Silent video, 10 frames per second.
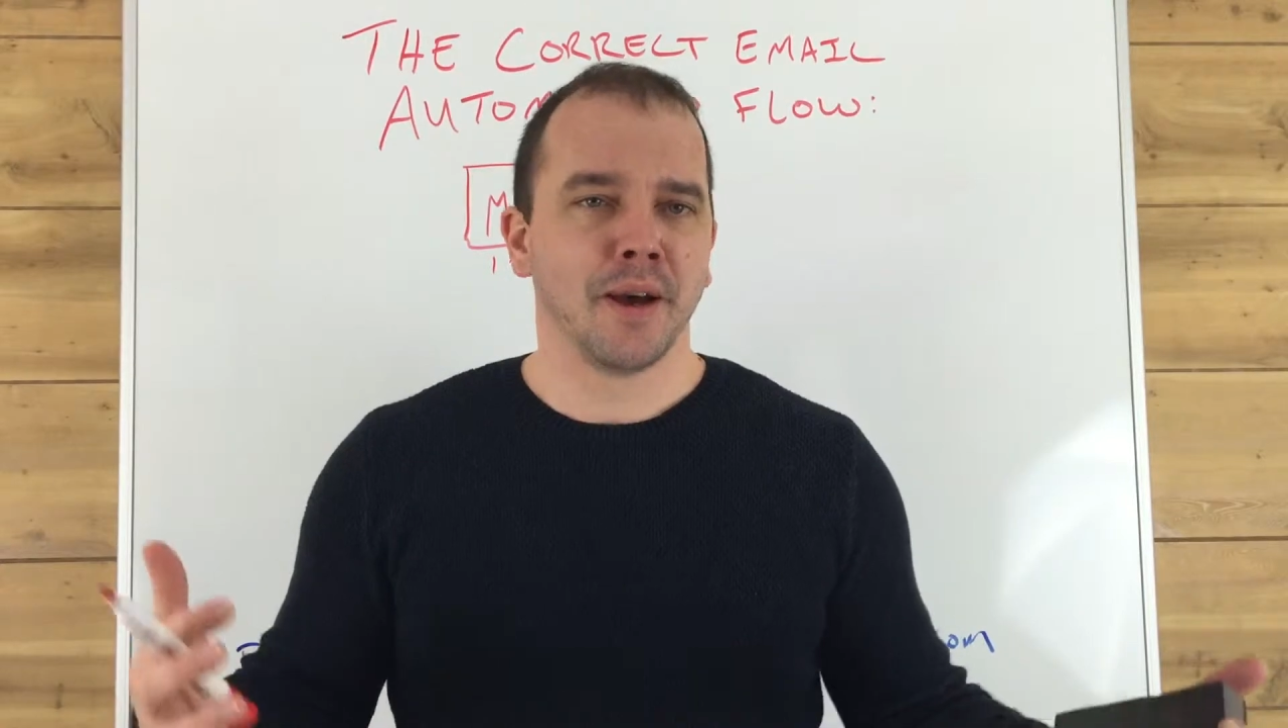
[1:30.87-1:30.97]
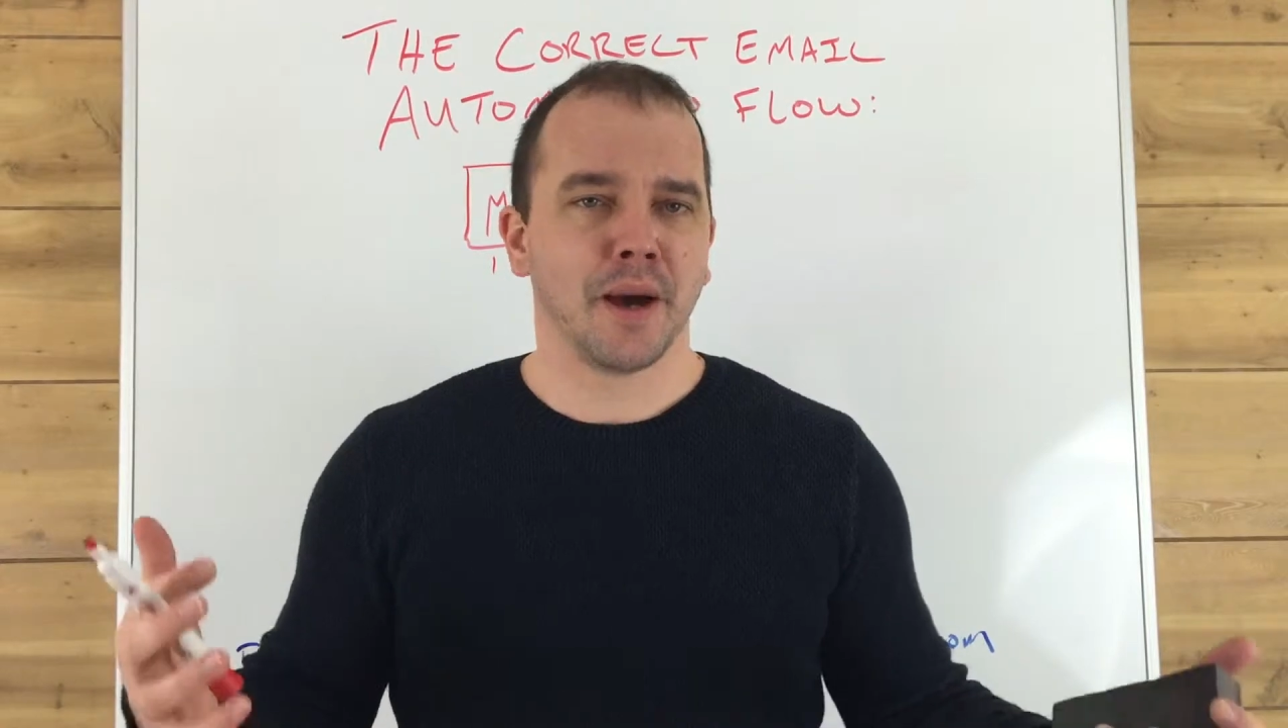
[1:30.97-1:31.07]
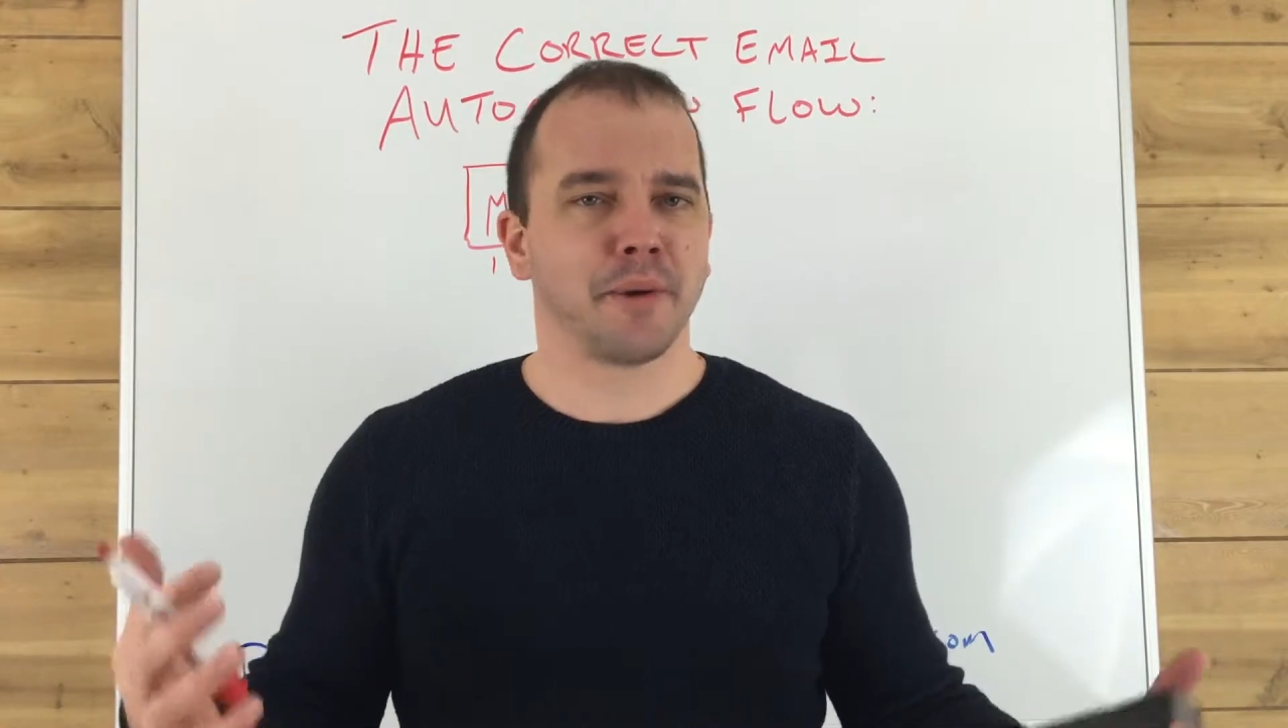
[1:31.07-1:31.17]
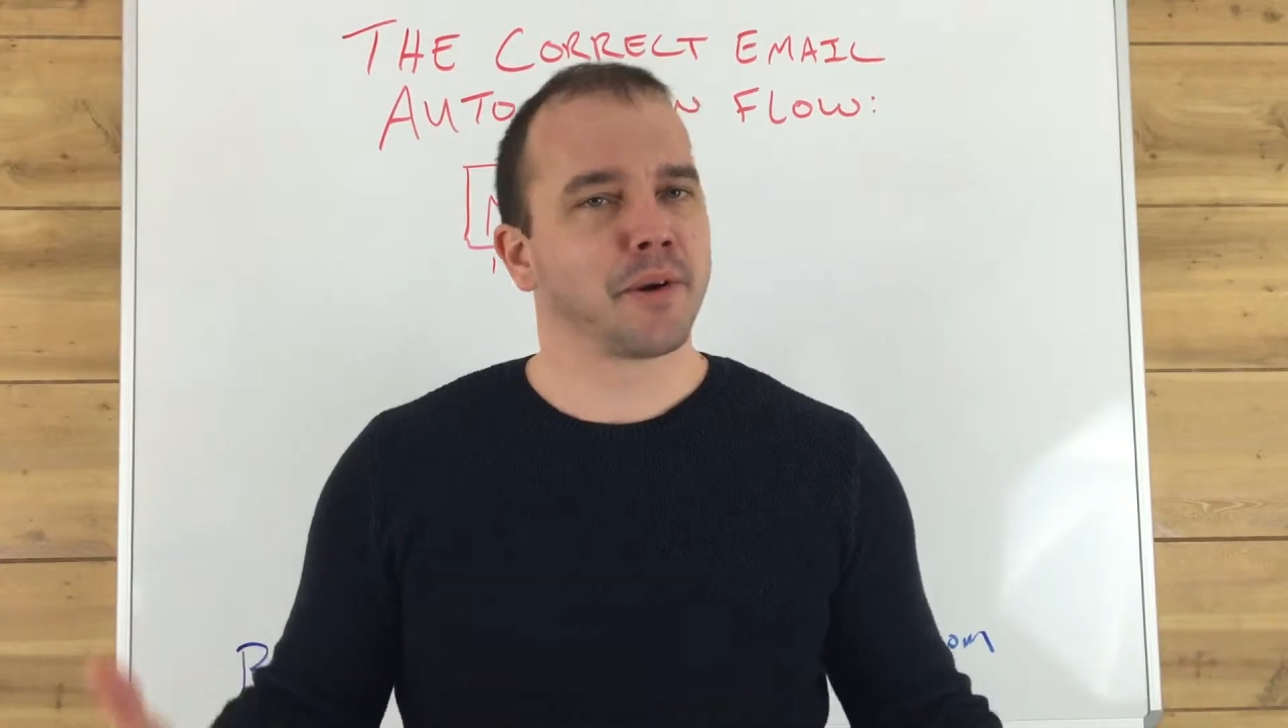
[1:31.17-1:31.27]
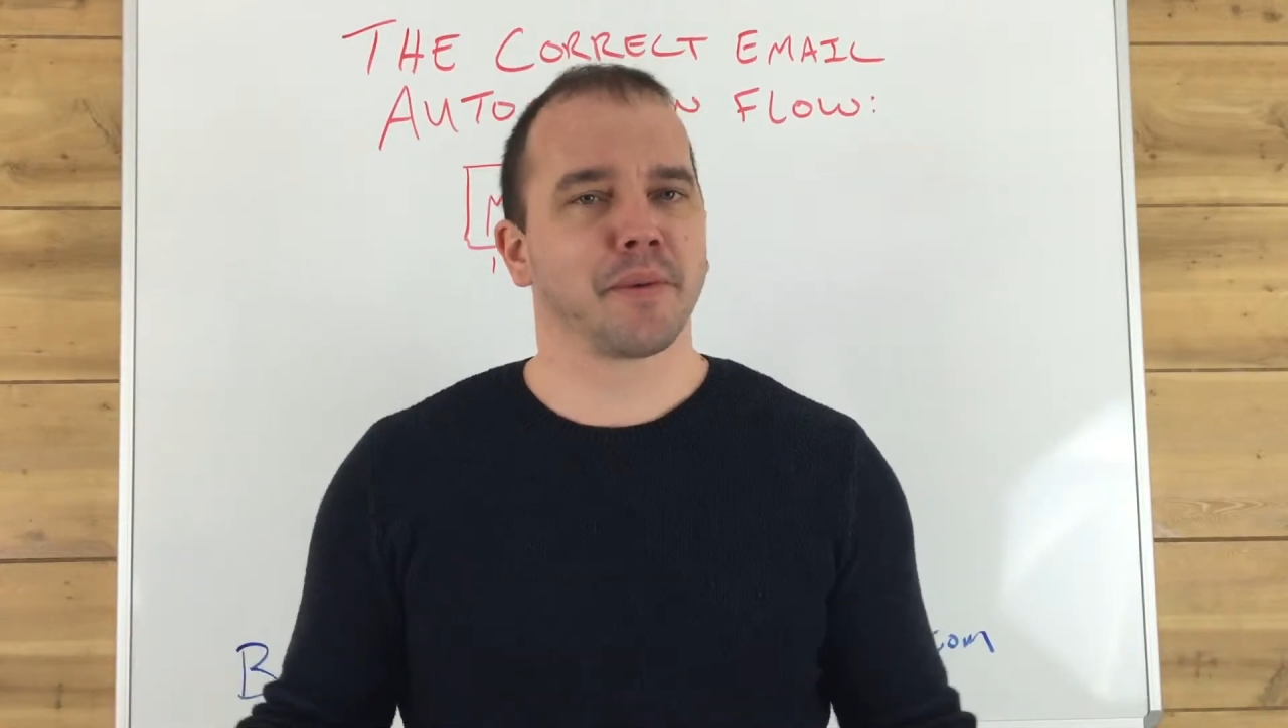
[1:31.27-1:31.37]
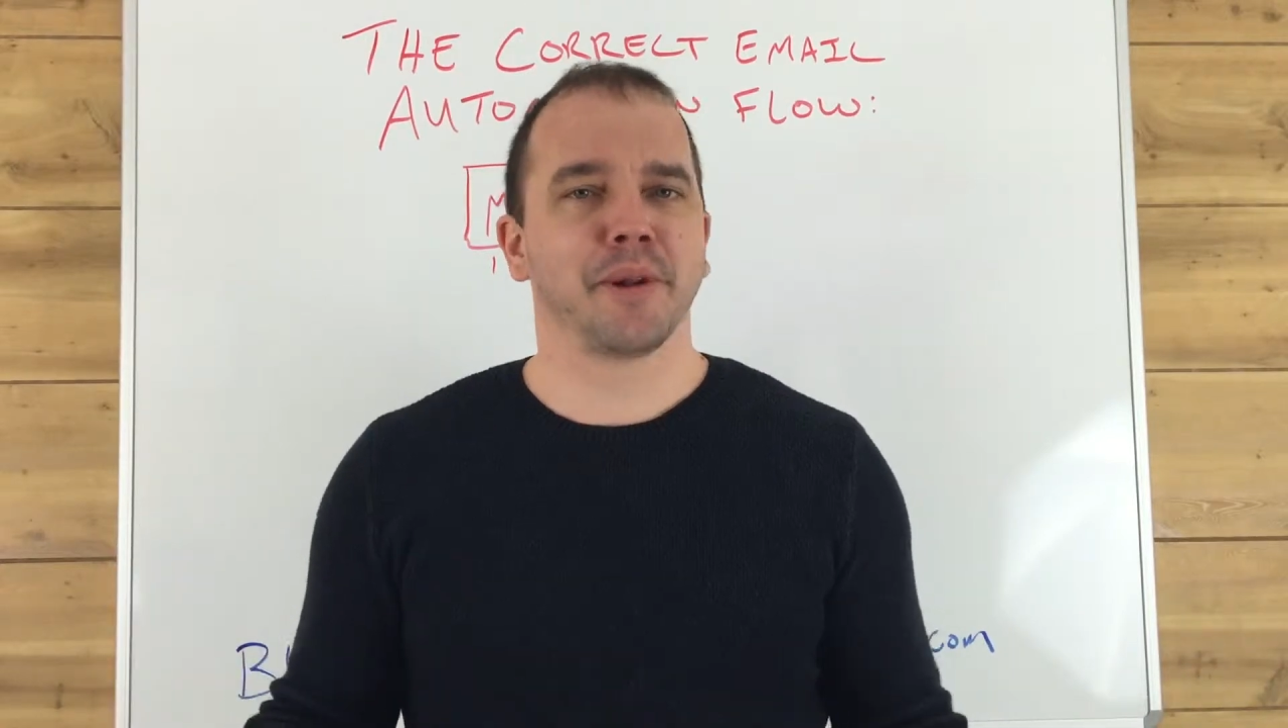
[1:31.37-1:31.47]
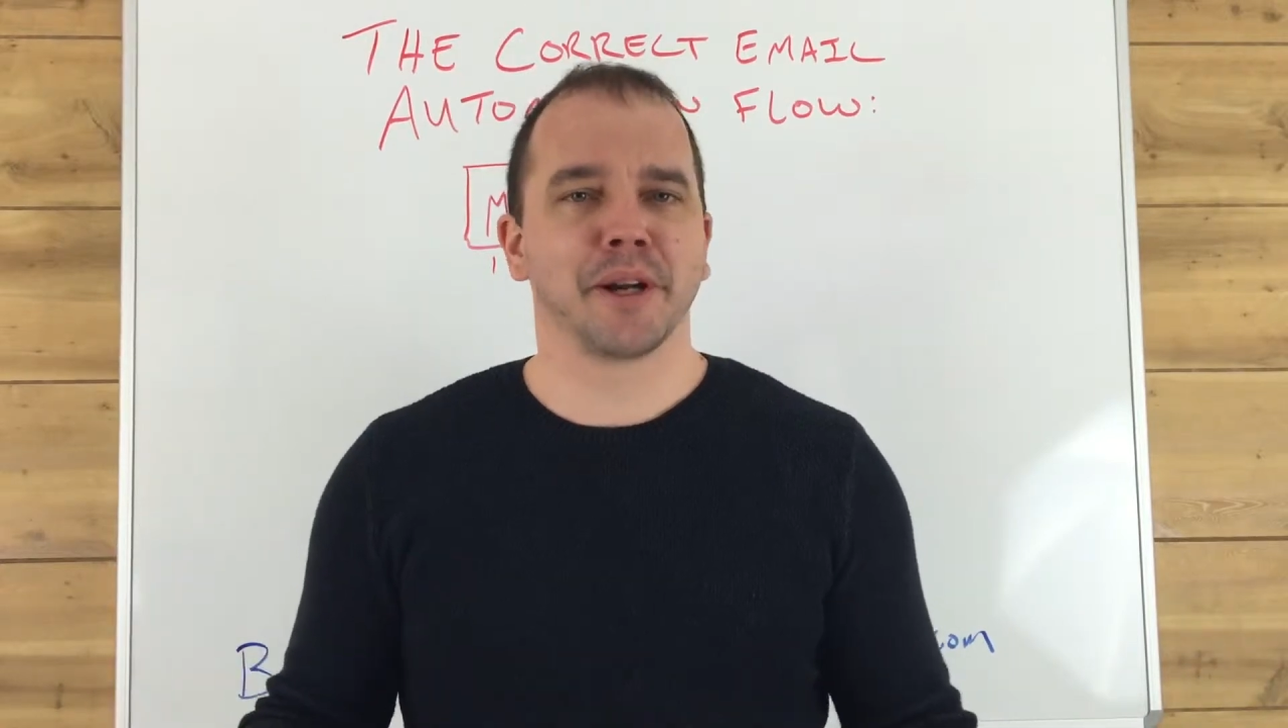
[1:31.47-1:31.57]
I'm a normal